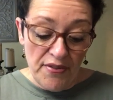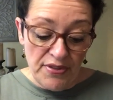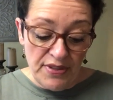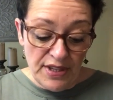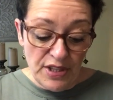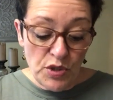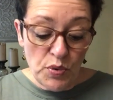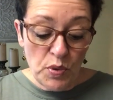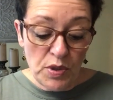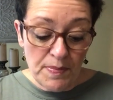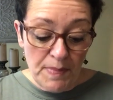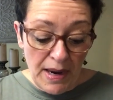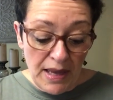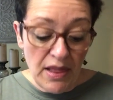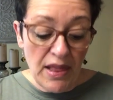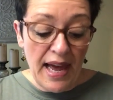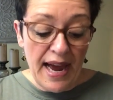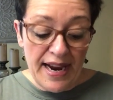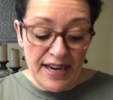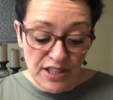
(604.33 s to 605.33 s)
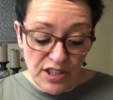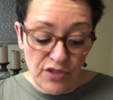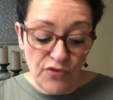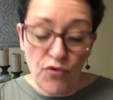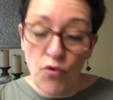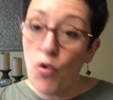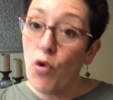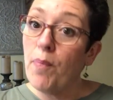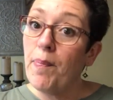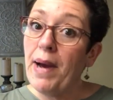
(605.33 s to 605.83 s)
This was my last
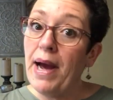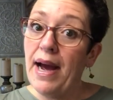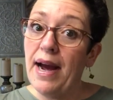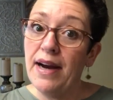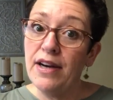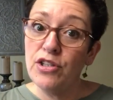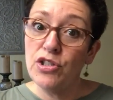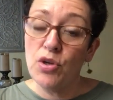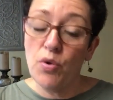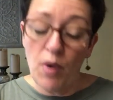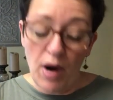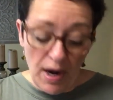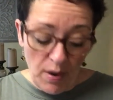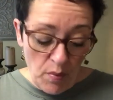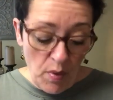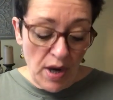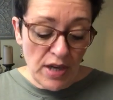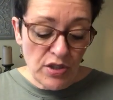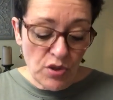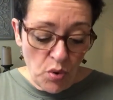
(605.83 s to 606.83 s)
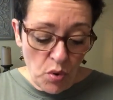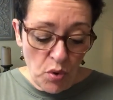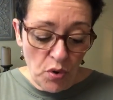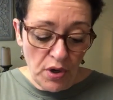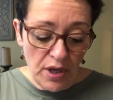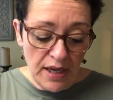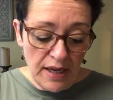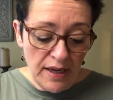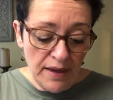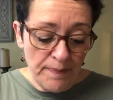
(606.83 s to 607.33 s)
4-pack, so I was
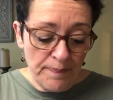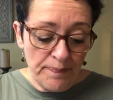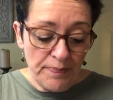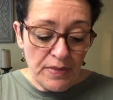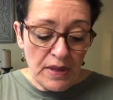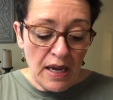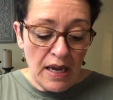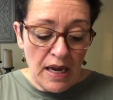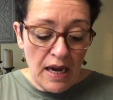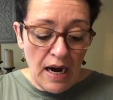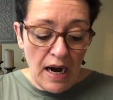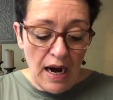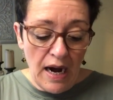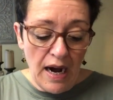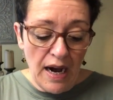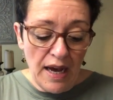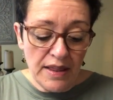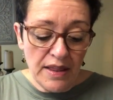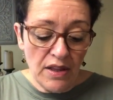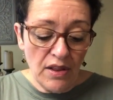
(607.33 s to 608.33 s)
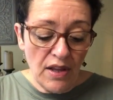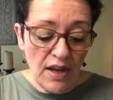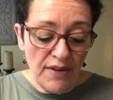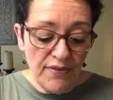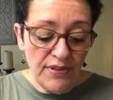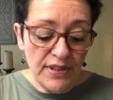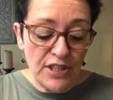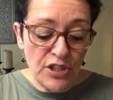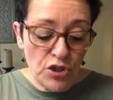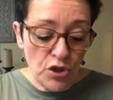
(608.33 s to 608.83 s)
hoarding it. The
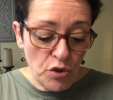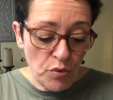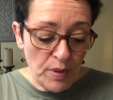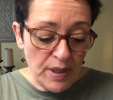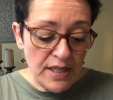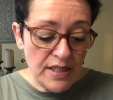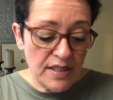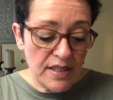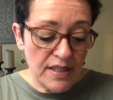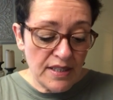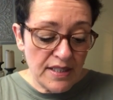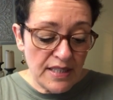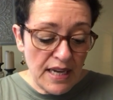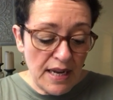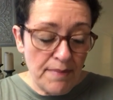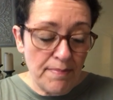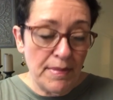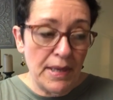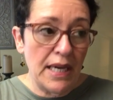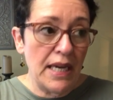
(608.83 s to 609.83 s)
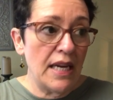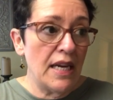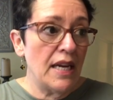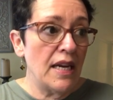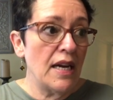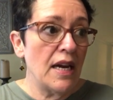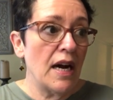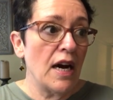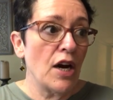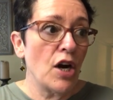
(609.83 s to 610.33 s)
lovely Teresa sent
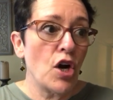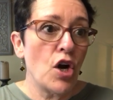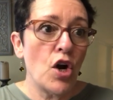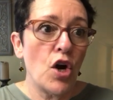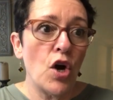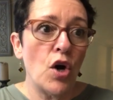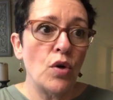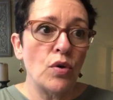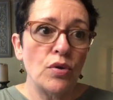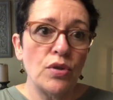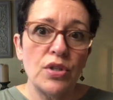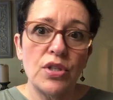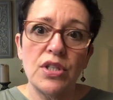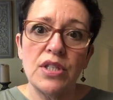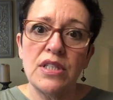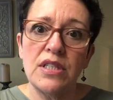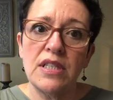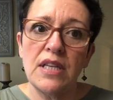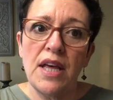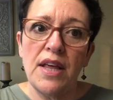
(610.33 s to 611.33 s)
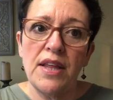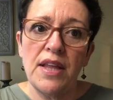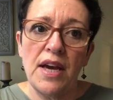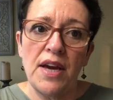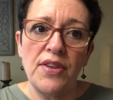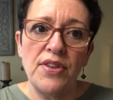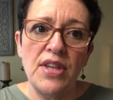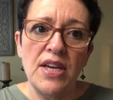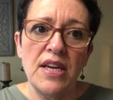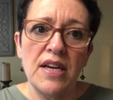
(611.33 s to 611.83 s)
me a Ghost,
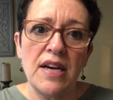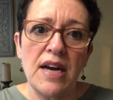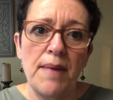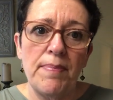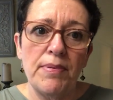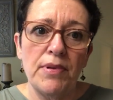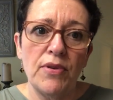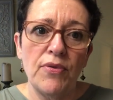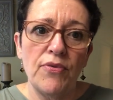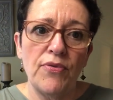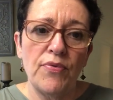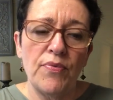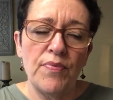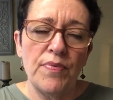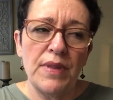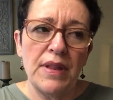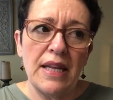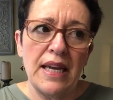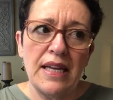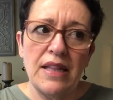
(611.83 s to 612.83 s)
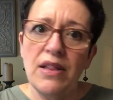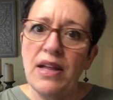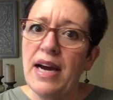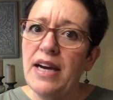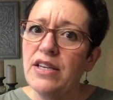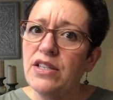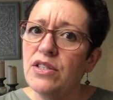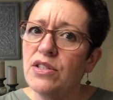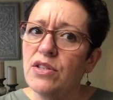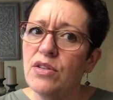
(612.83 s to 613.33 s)
I think a couple of like
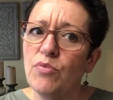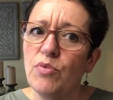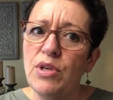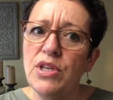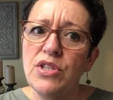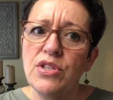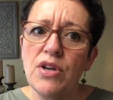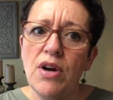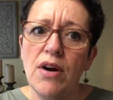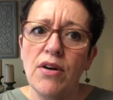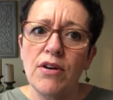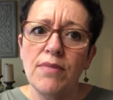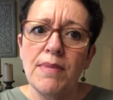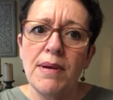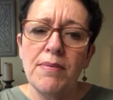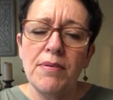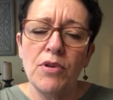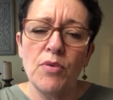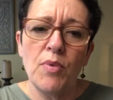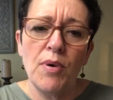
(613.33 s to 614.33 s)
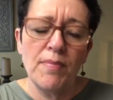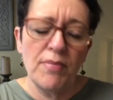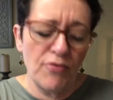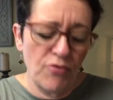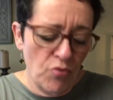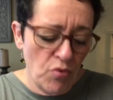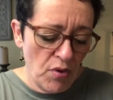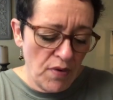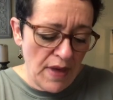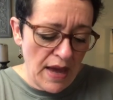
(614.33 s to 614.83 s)
last restock or maybe the one
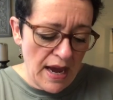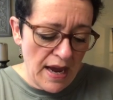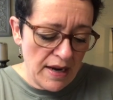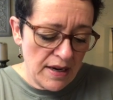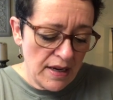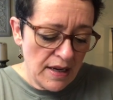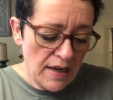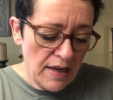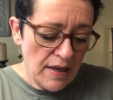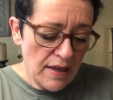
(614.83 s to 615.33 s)
before that.